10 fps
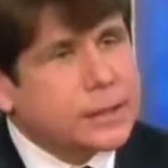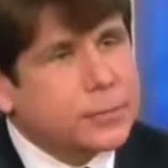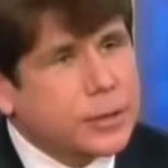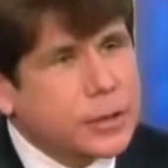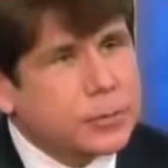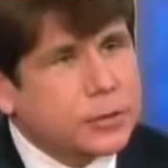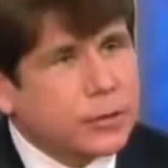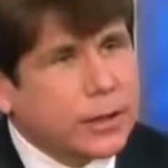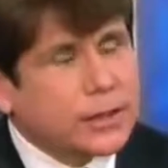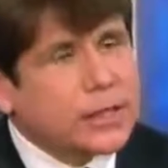this impeachment
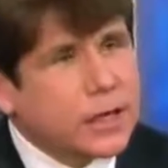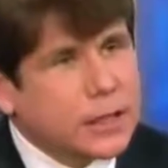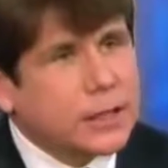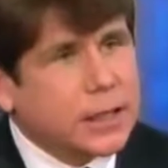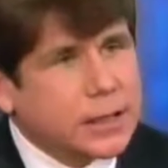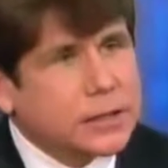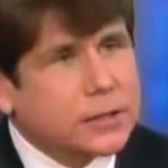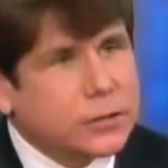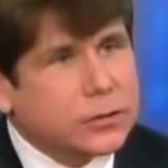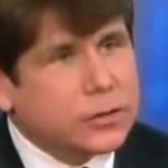trial is
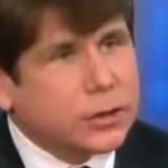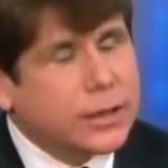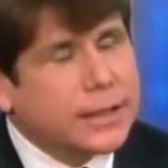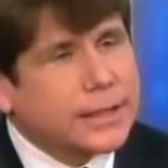unconstitutional.